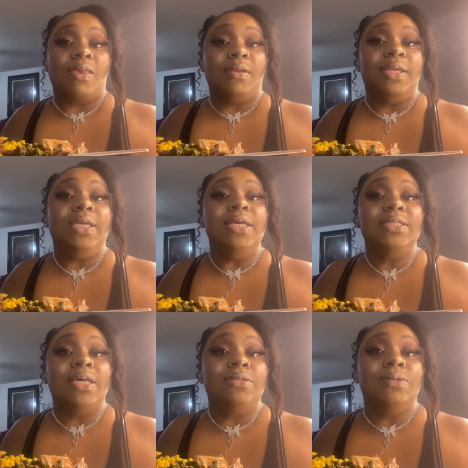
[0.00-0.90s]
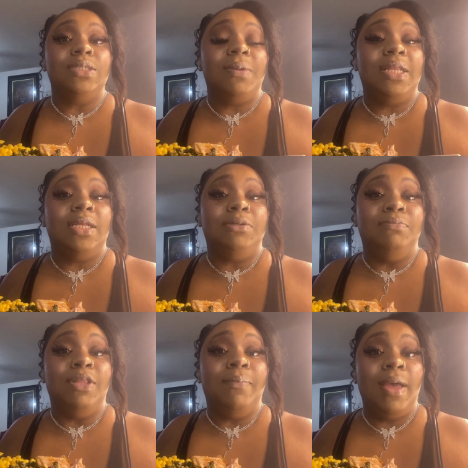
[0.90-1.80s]
The kids have to respect the,
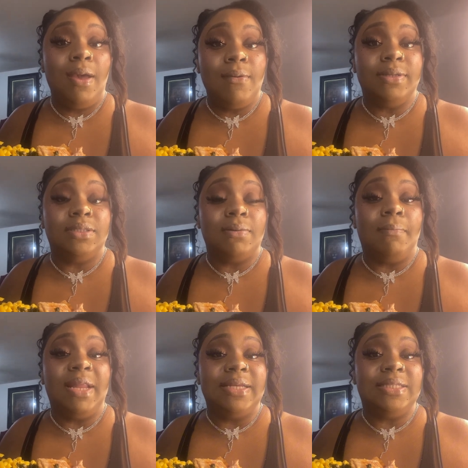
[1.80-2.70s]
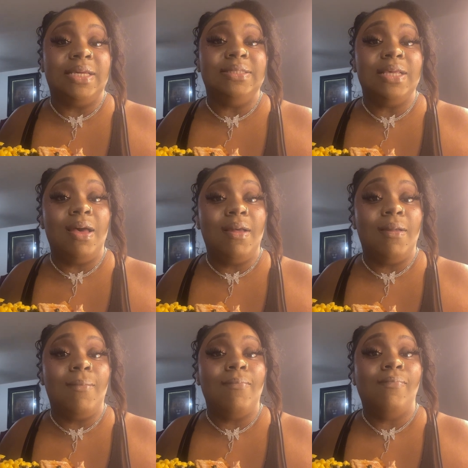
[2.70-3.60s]
the parents, but at the same
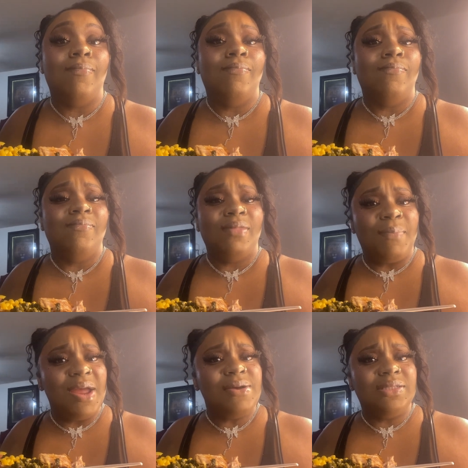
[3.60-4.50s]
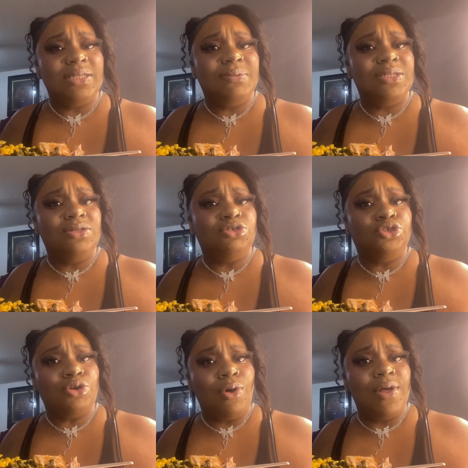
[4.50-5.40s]
time, the parents need to be
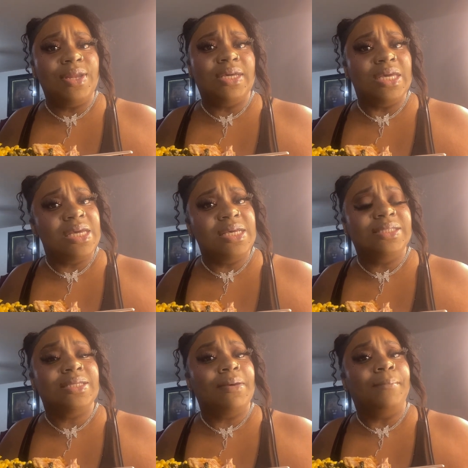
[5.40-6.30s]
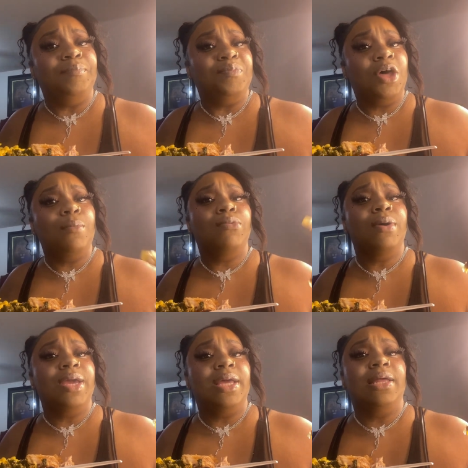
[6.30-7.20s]
showing the kids
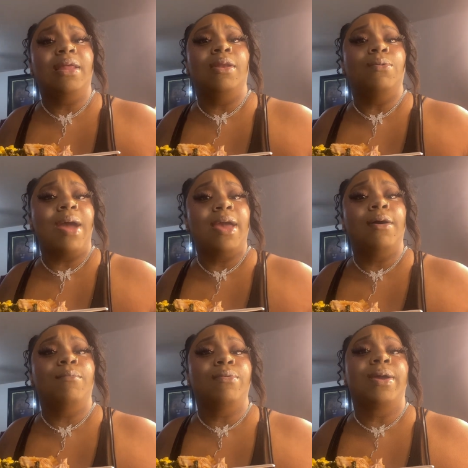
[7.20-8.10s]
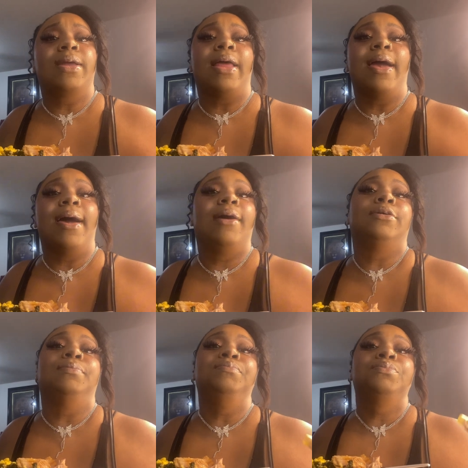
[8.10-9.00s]
upbringing, the right upbringing, like how
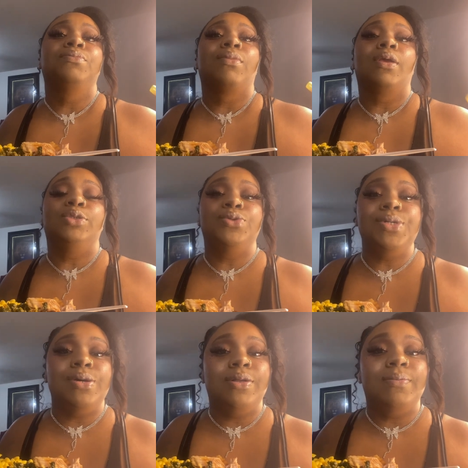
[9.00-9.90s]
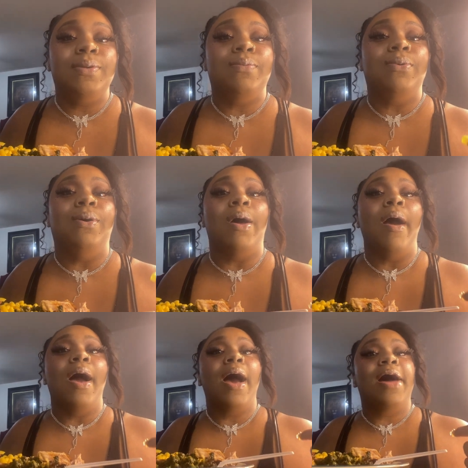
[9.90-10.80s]
to treat other people,
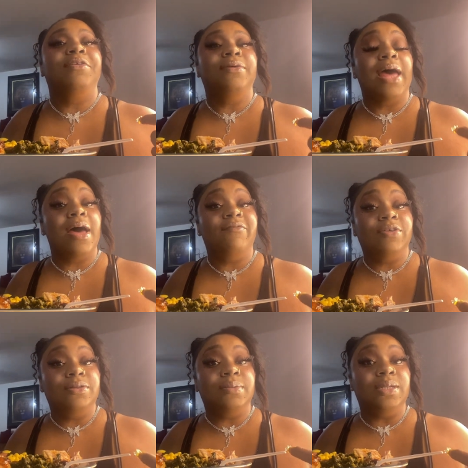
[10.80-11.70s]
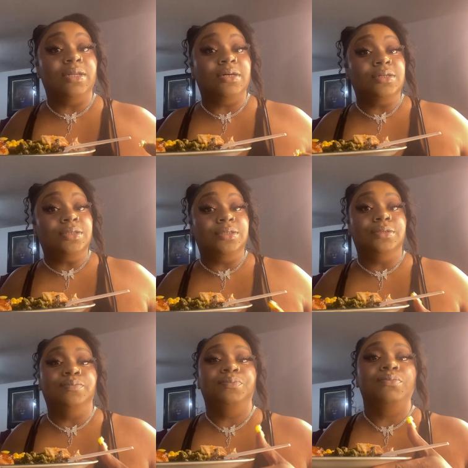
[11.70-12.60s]
how to how it feel to be
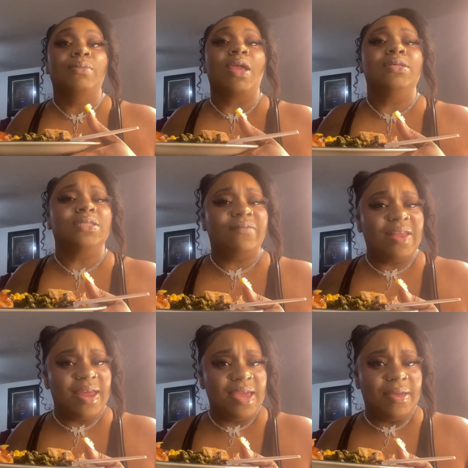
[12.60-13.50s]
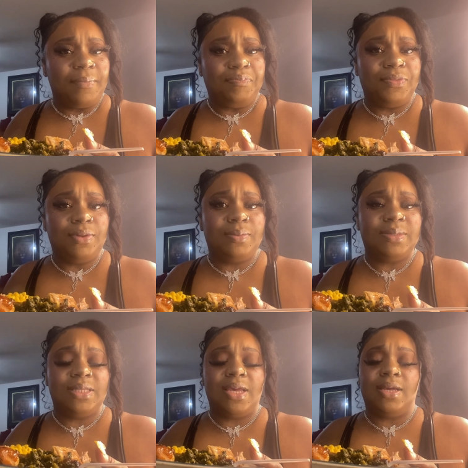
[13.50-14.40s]
loved, stuff like that. You know what I'm
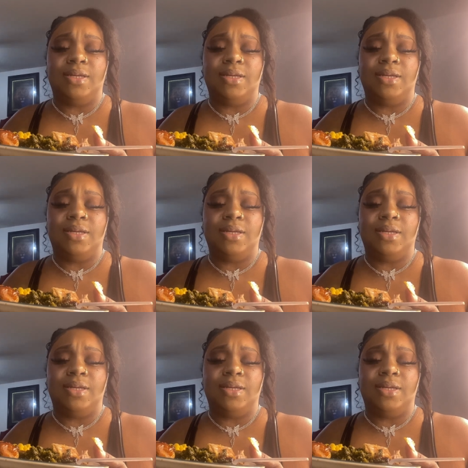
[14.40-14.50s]
saying?